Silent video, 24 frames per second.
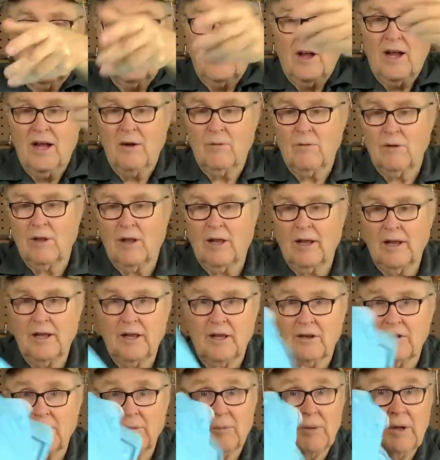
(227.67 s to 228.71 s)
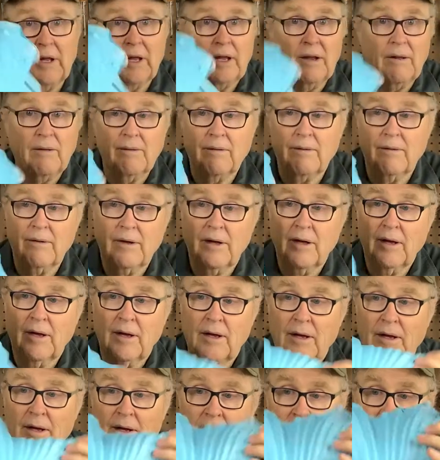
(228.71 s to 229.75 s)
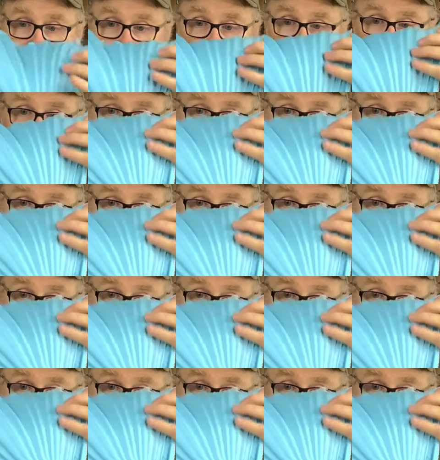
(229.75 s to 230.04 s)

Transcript: I would like it to be. Uh,